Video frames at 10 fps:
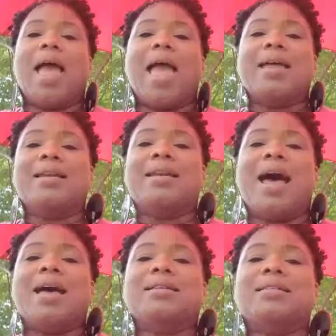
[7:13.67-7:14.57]
and
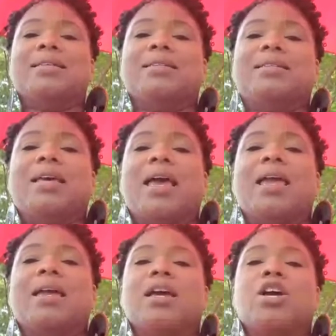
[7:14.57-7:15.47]
not
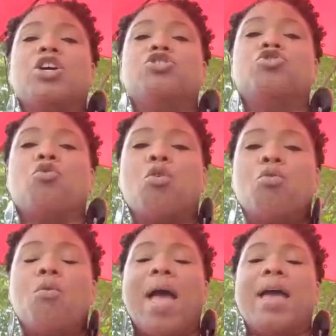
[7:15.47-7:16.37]
take
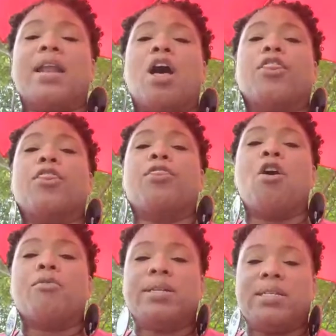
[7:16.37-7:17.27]
control and
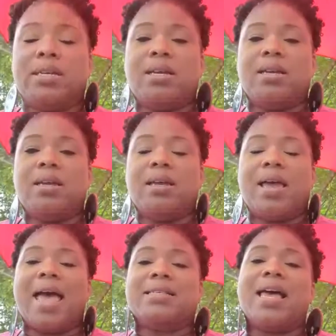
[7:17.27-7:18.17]
authority
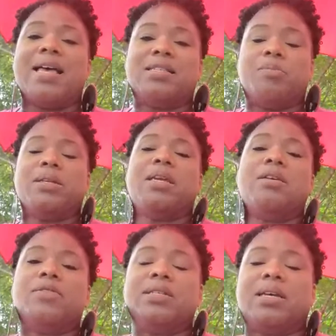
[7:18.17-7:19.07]
as has been
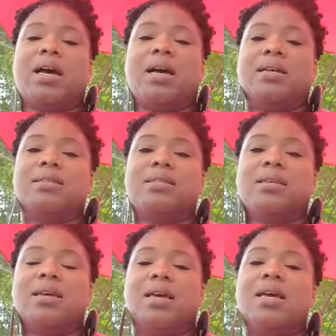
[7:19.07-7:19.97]
given to
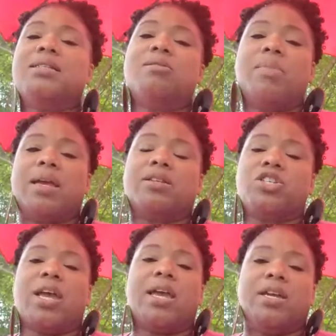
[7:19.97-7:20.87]
us to make a
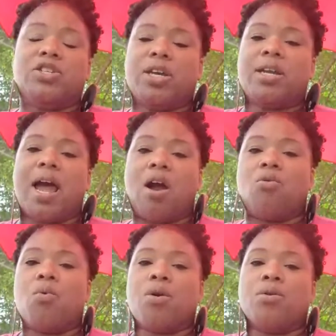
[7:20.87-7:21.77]
change in
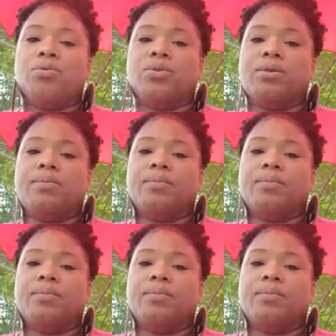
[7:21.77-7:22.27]
our world.